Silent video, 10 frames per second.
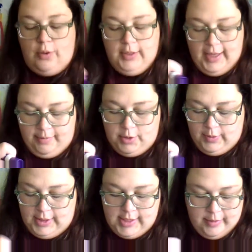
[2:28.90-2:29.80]
a line
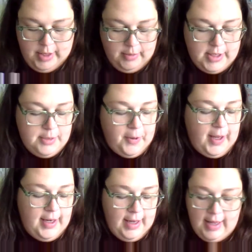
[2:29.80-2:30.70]
between the subject, Mrs.
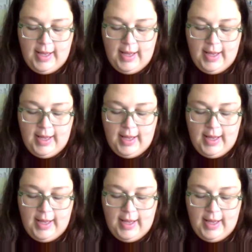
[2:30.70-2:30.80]
Brandt,